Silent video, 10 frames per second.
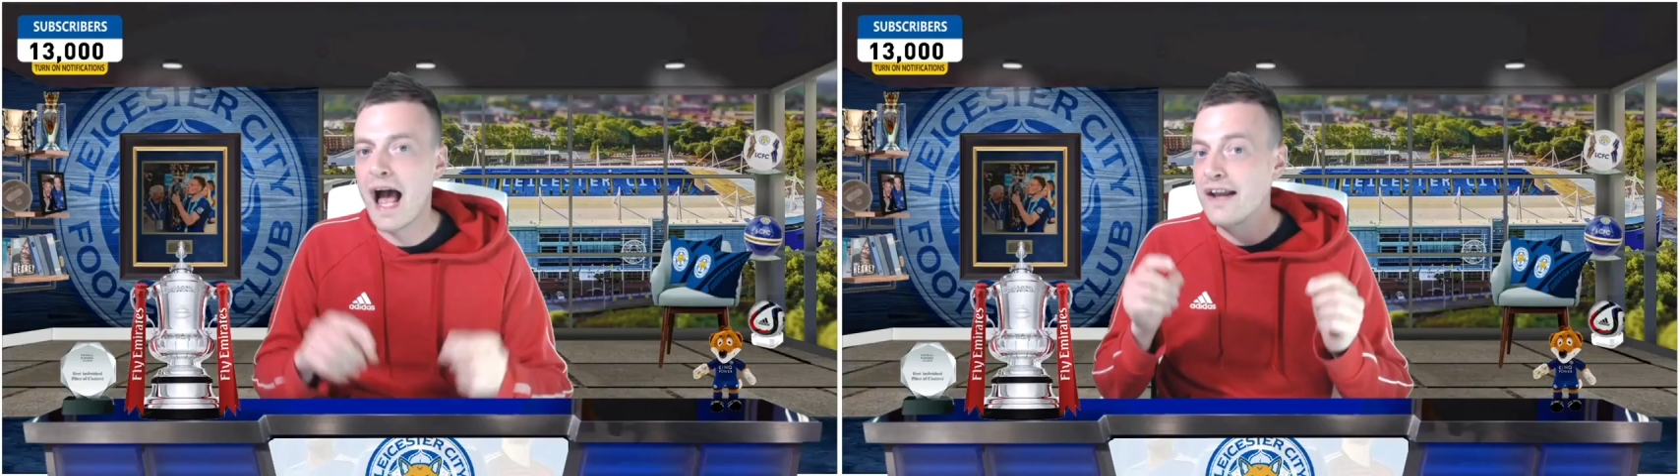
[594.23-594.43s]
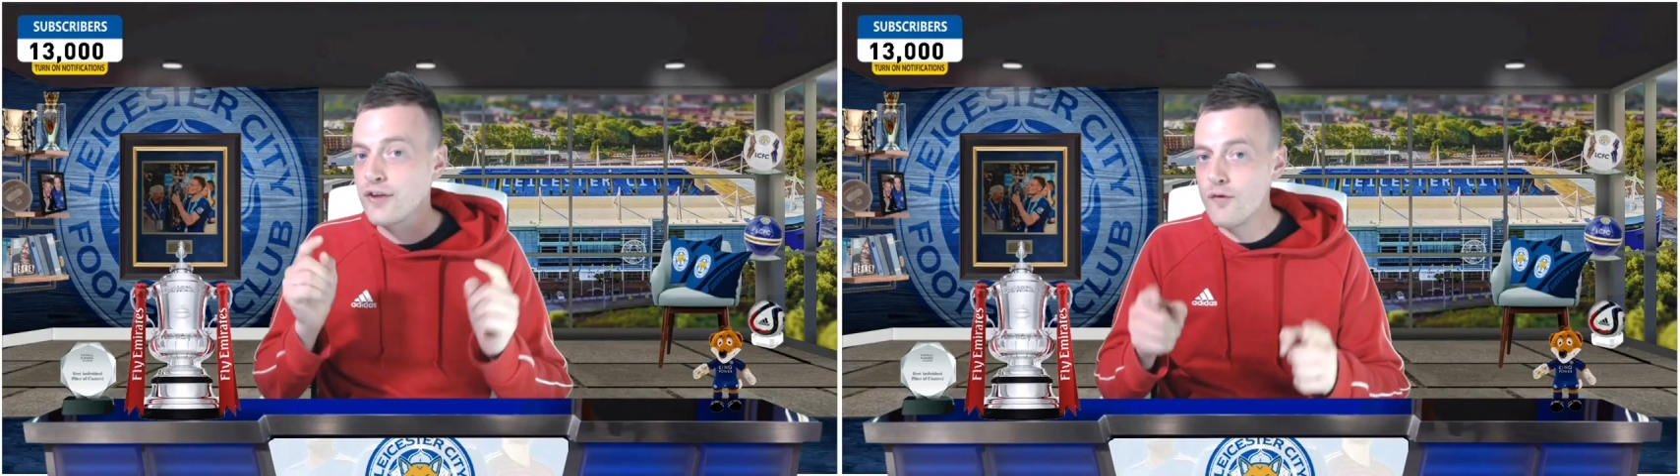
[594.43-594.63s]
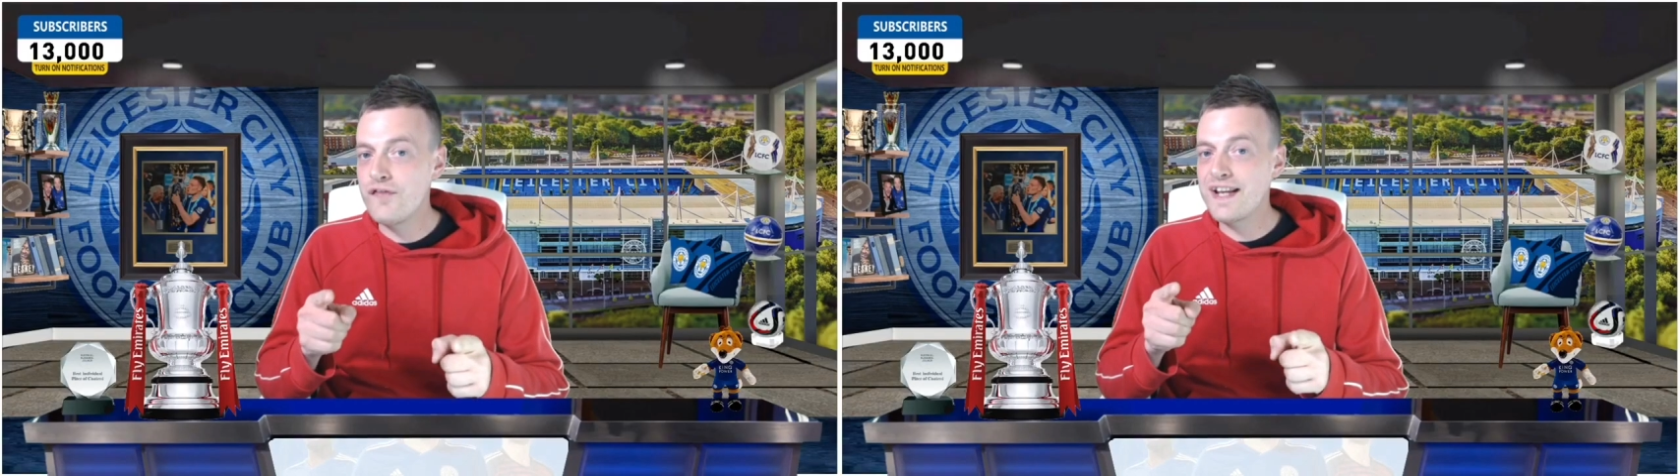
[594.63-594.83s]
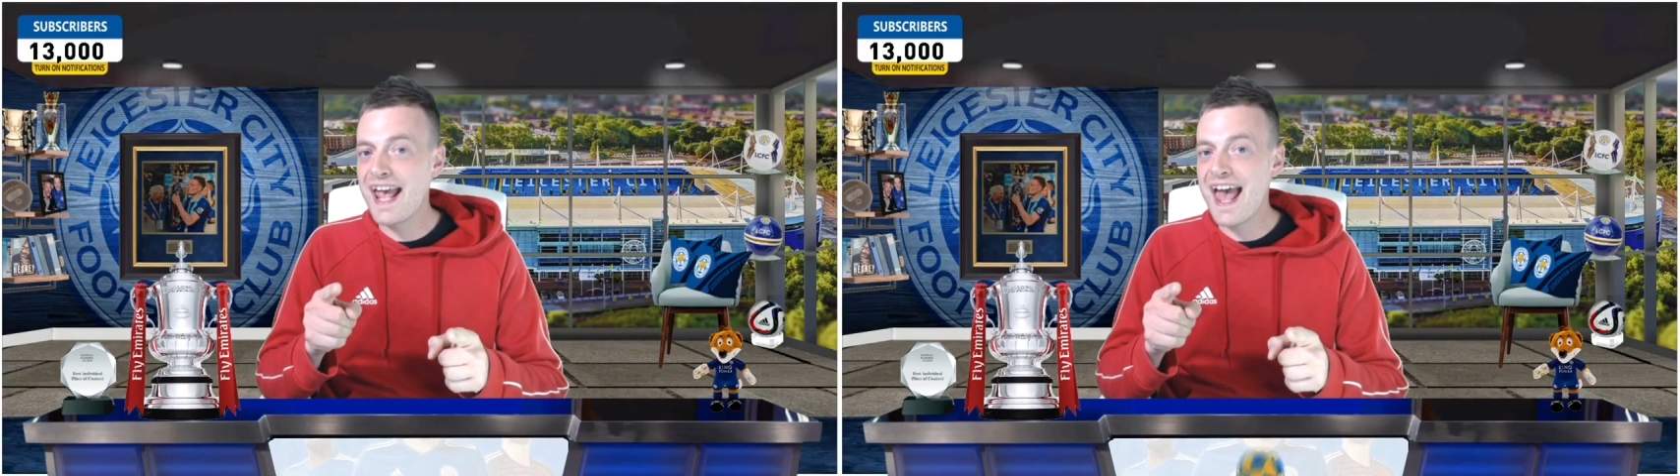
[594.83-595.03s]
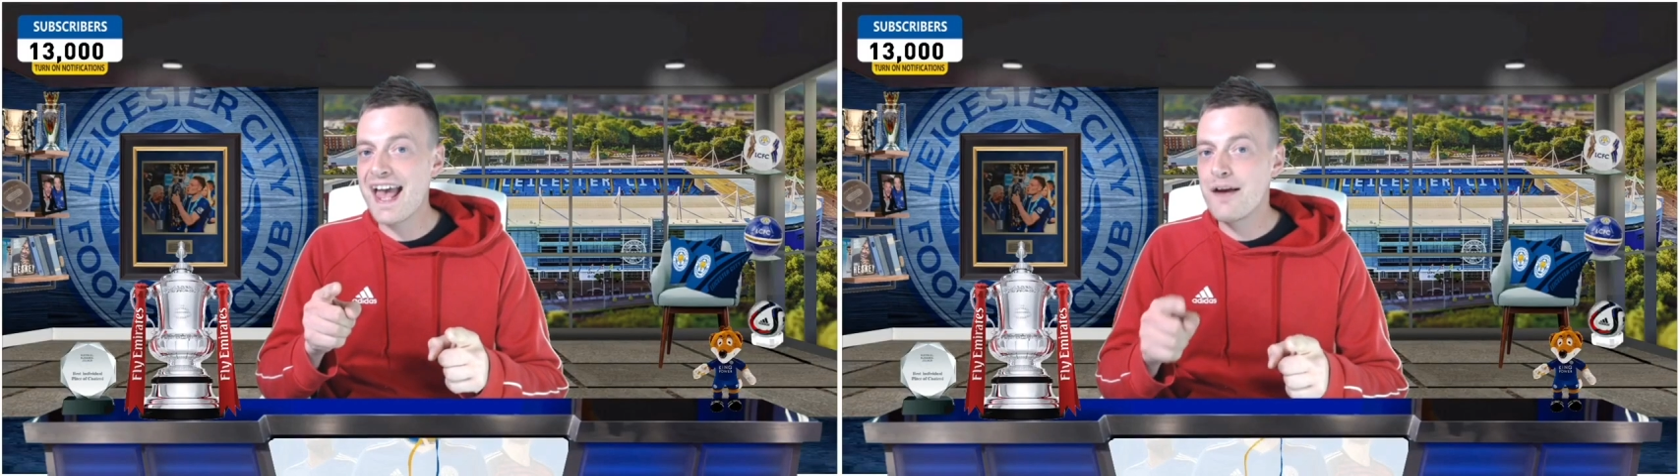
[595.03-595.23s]
don't
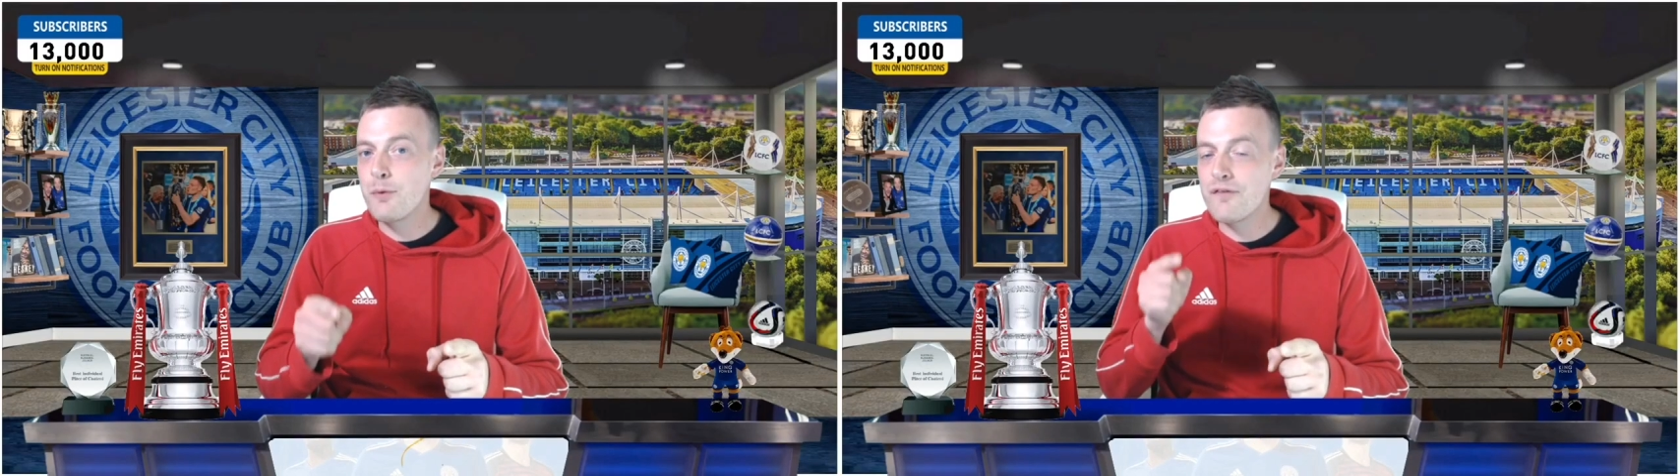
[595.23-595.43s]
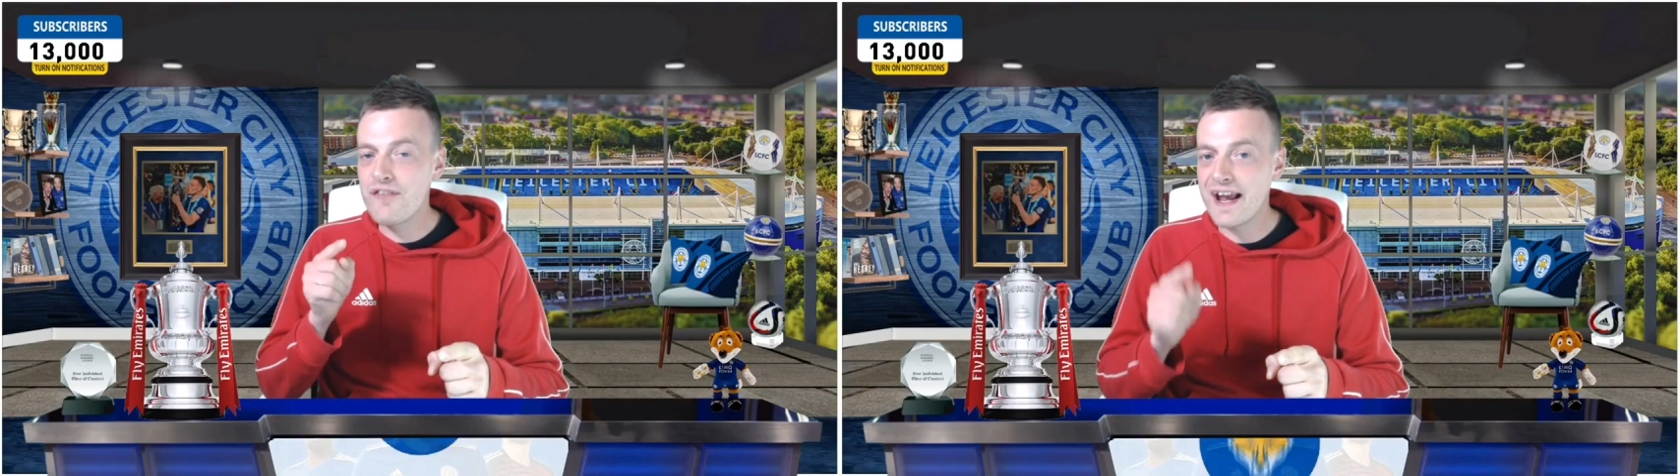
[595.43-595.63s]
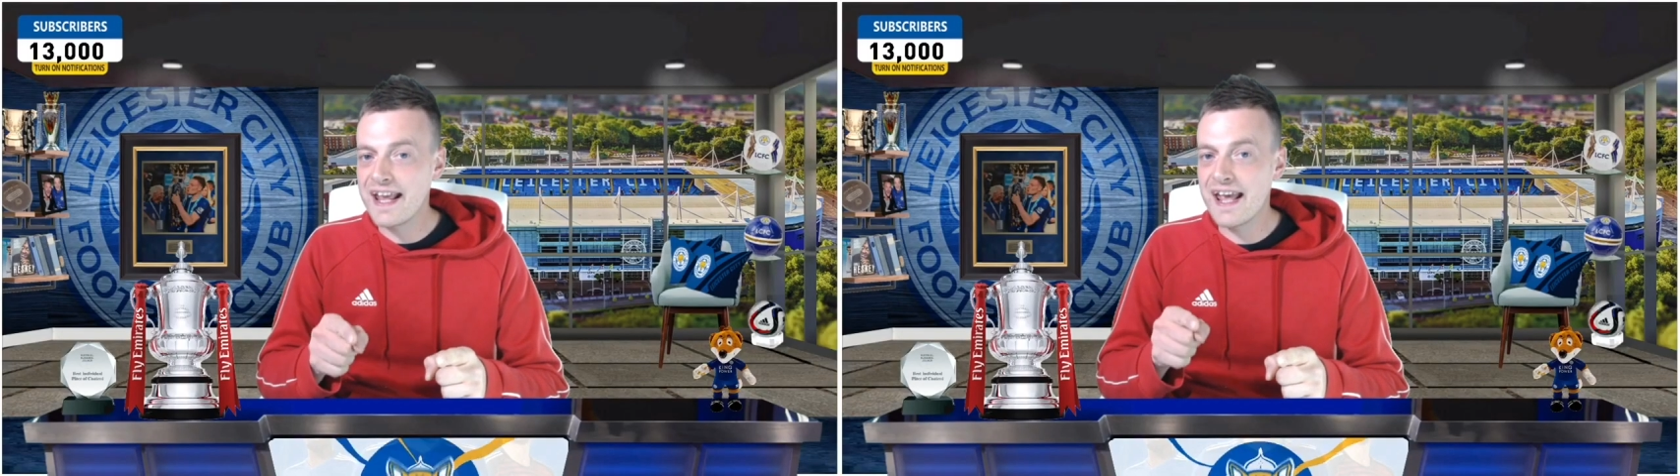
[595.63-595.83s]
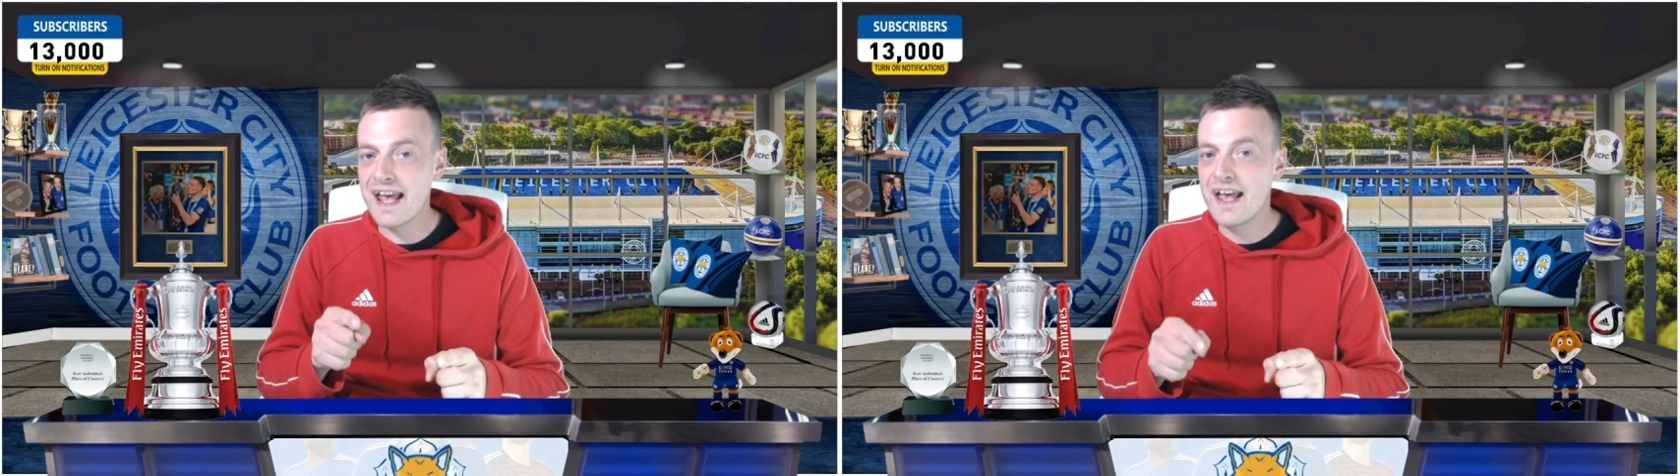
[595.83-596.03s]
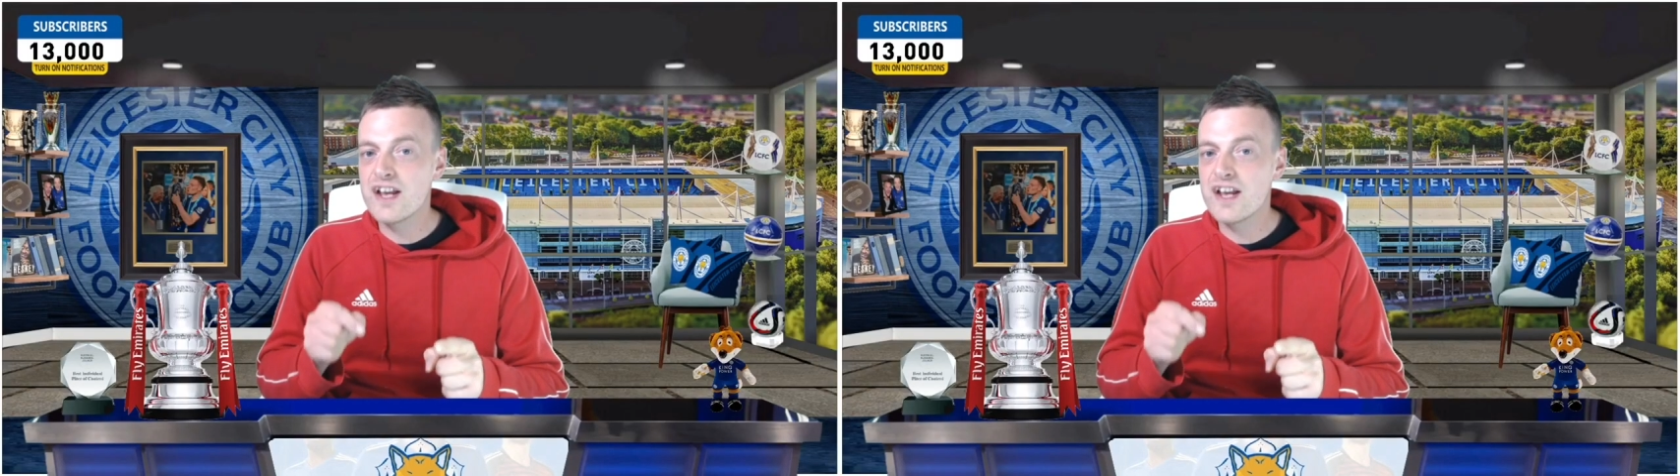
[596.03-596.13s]
forget, with that kit,